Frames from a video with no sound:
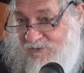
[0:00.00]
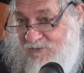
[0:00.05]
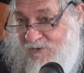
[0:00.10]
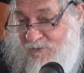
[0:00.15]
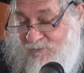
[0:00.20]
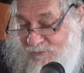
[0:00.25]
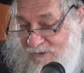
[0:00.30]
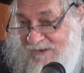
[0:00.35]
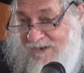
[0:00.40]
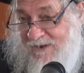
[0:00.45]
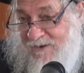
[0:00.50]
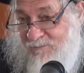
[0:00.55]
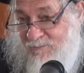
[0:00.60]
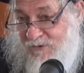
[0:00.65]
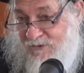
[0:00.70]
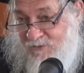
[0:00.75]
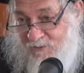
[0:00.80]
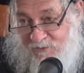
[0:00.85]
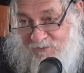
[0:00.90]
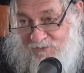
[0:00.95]
Yisrael really can
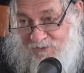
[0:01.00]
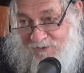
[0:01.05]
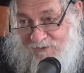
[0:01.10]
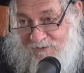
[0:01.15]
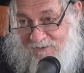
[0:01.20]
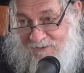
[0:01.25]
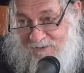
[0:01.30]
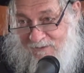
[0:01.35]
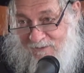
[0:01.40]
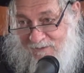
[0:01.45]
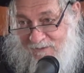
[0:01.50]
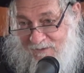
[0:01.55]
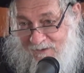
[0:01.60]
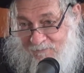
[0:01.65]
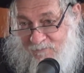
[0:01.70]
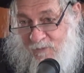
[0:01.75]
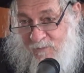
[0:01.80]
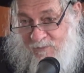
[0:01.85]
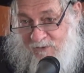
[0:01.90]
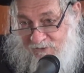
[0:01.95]
produce.
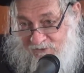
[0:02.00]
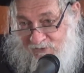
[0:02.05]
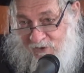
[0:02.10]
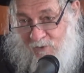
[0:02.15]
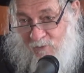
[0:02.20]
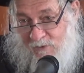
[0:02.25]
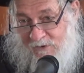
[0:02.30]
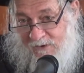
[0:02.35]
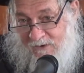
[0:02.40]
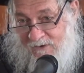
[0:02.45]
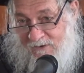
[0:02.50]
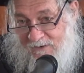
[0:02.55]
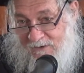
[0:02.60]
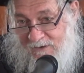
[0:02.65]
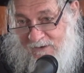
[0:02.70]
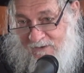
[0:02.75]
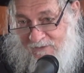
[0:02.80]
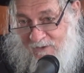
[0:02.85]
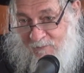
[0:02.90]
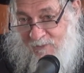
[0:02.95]
If we'd be zoche,
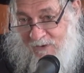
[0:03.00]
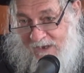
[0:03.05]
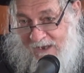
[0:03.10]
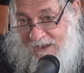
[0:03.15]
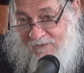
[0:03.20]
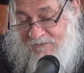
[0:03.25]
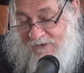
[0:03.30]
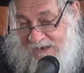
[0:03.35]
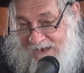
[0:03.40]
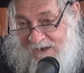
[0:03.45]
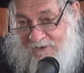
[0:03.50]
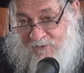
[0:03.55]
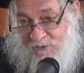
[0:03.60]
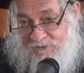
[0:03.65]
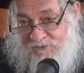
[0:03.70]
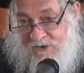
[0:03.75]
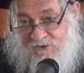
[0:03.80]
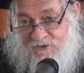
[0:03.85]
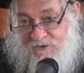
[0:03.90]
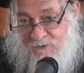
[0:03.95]
then we'd have an
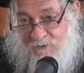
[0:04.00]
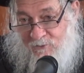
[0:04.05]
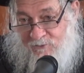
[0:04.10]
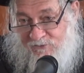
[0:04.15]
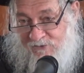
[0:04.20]
Eretz asher lo